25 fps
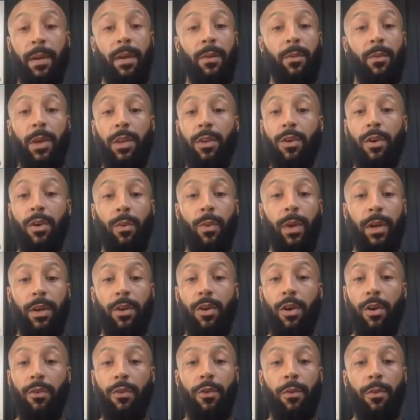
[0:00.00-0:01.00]
but when you, when
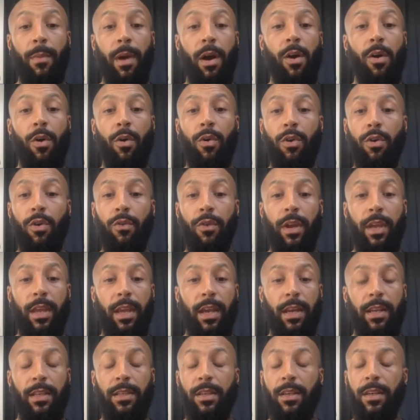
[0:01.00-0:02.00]
you go through my whole career,
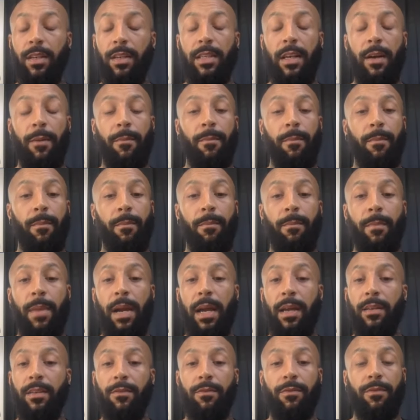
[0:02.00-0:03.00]
yeah, it's going to sound
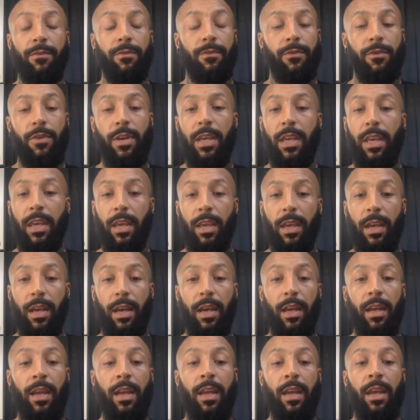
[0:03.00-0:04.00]
mad freaky.
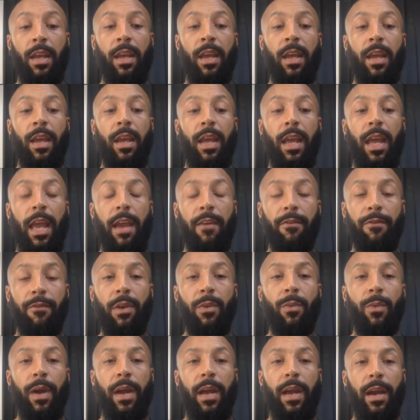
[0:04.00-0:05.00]
Yeah,
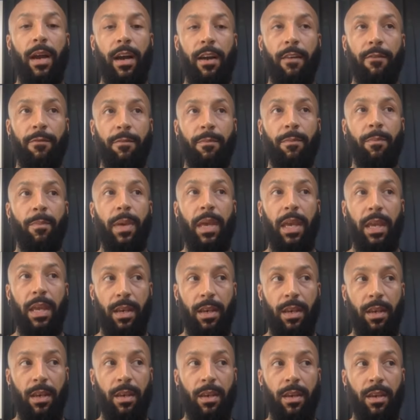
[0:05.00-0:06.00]
everywhere I've
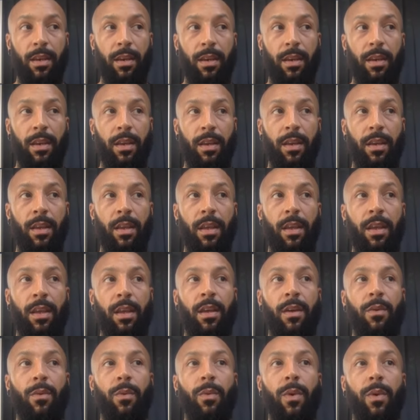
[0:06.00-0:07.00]
been,
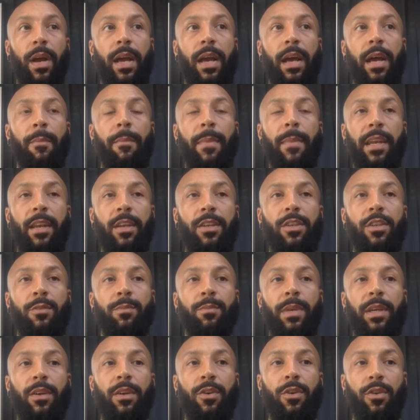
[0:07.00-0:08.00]
where a
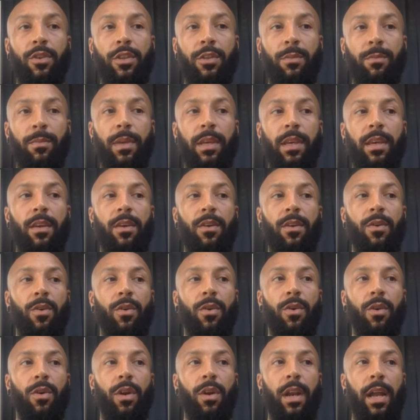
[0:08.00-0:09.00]
manager's been good to me
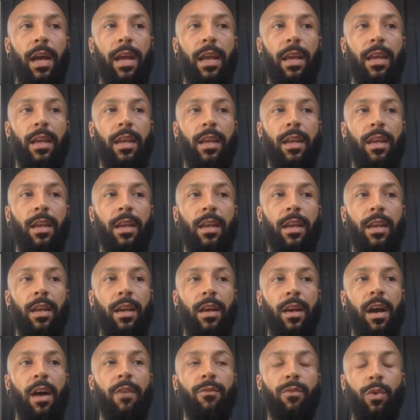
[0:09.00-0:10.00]
or like
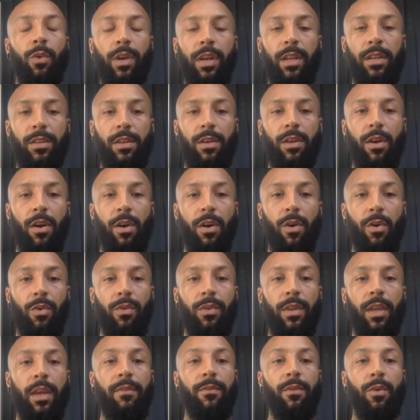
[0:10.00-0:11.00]
I've wanted to
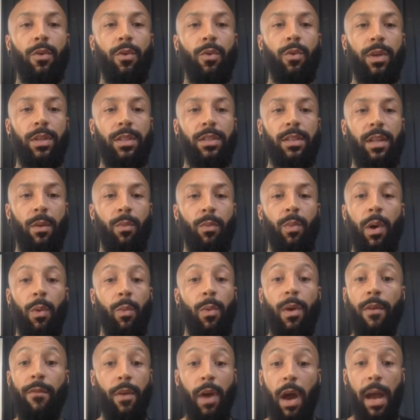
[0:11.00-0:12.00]
go, they've always done well.
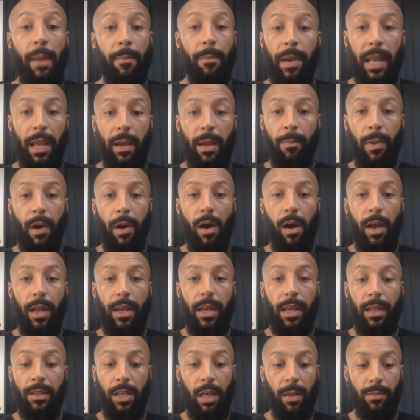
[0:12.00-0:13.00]
Whether I play a part
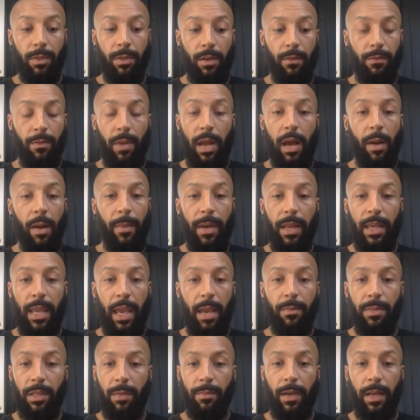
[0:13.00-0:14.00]
in it in terms of how many
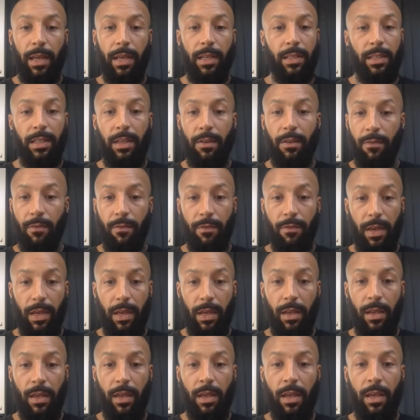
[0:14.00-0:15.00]
games I play is a different
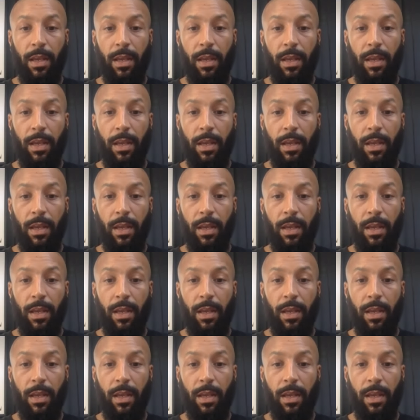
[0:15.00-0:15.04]
thing,